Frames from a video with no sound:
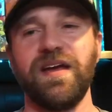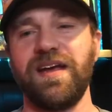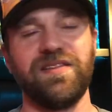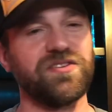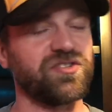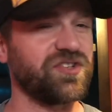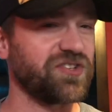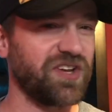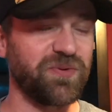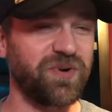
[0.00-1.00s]
And this is just
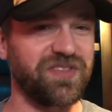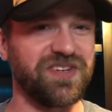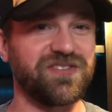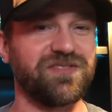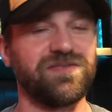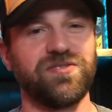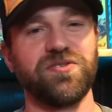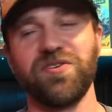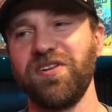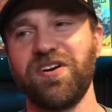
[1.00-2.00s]
another one of these good
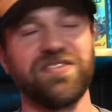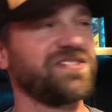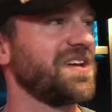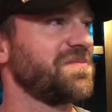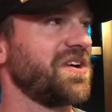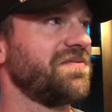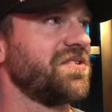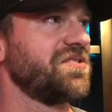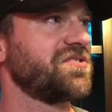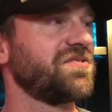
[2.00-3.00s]
girl art type
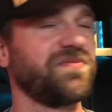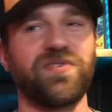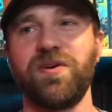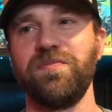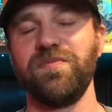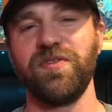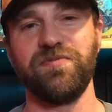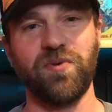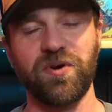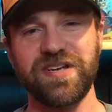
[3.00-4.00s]
covers from the
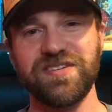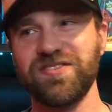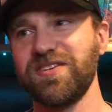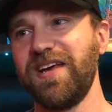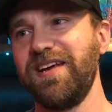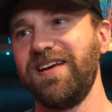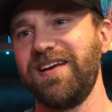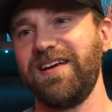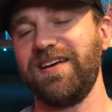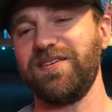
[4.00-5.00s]
40s
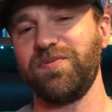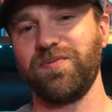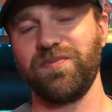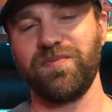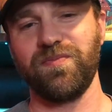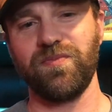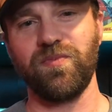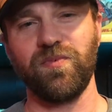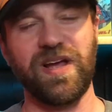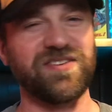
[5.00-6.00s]
and
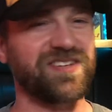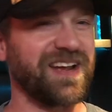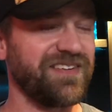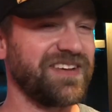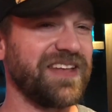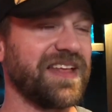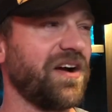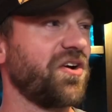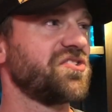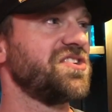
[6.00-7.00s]
has kind of, again, that
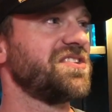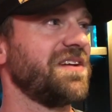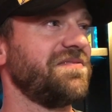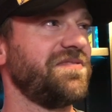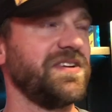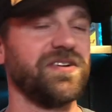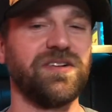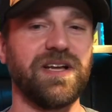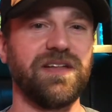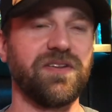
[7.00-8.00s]
Archie type
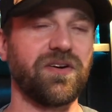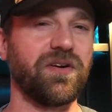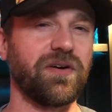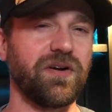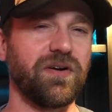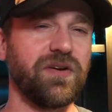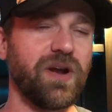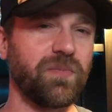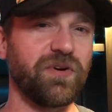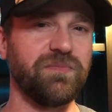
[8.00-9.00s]
feel. And there are, are a
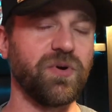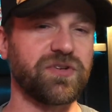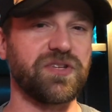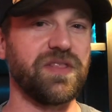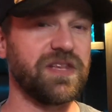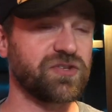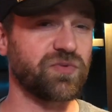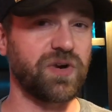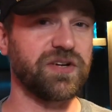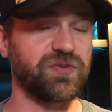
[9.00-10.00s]
number of books in this
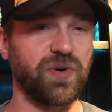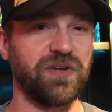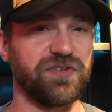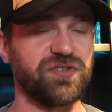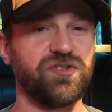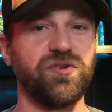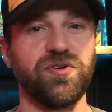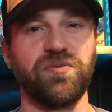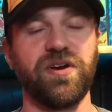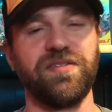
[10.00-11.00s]
run as well, in this
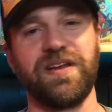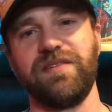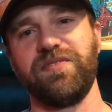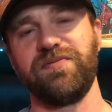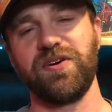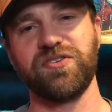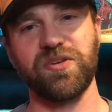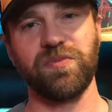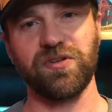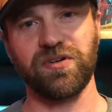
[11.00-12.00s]
junior run, that have a very
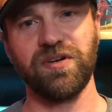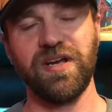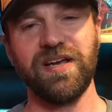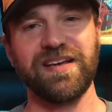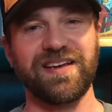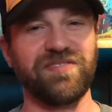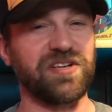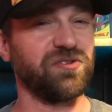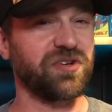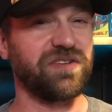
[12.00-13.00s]
similar kind of
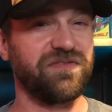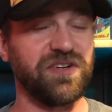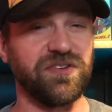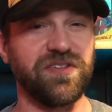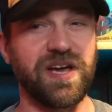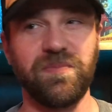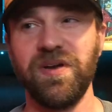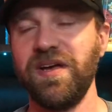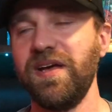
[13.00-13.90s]
like look and feel to them.